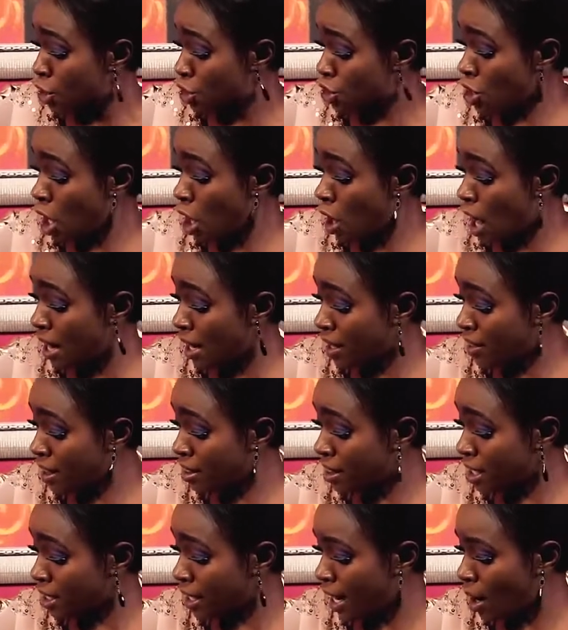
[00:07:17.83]
So
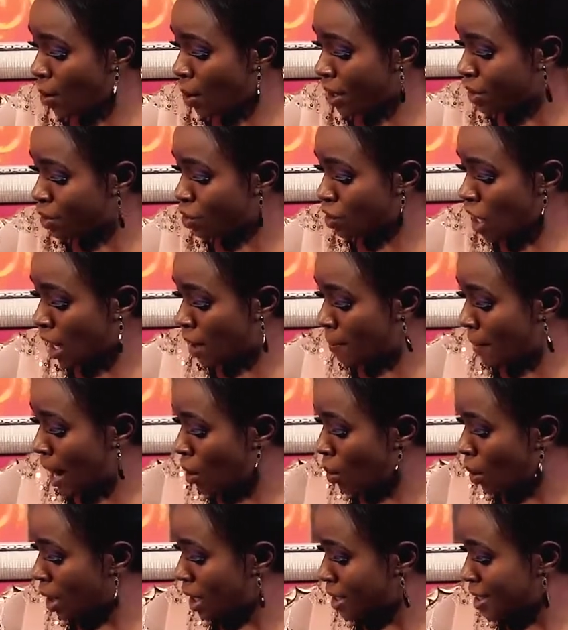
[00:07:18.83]
another thing that I wanted to talk
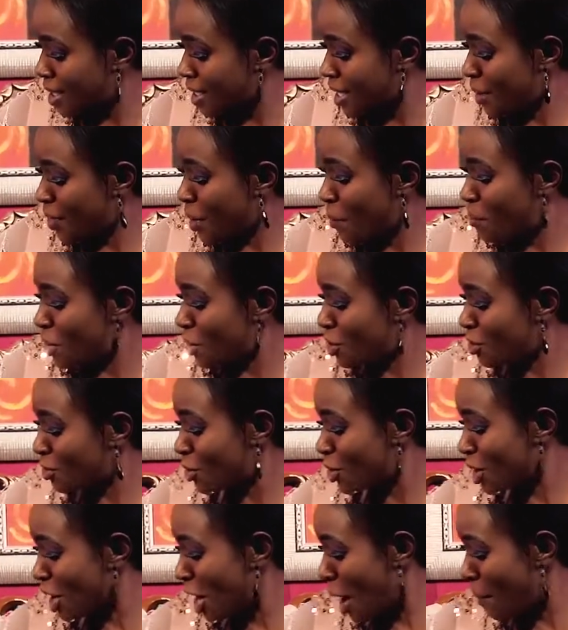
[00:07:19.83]
about was the
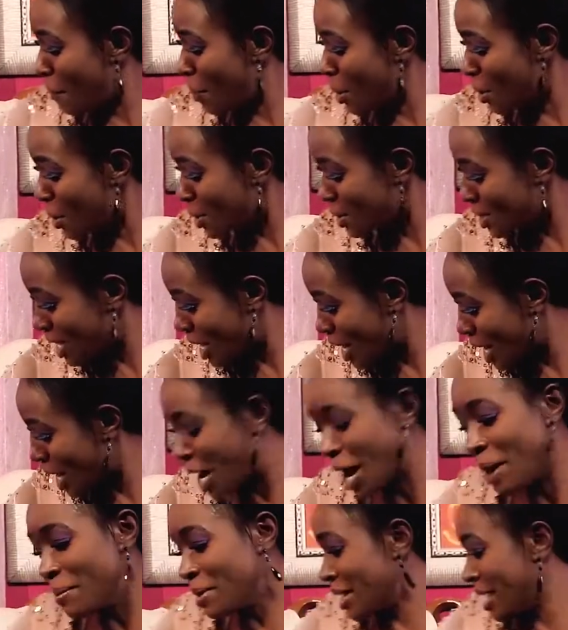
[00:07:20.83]
beautiful couples that are
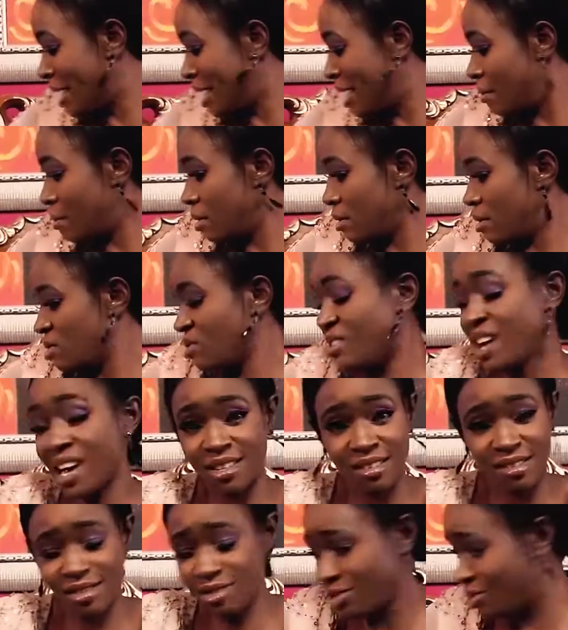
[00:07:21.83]
coming up. Oh, you
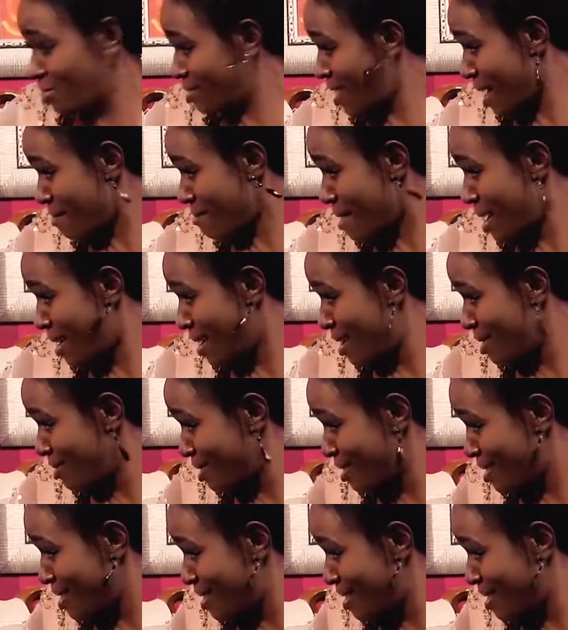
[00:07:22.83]
guys, don't you like my lounge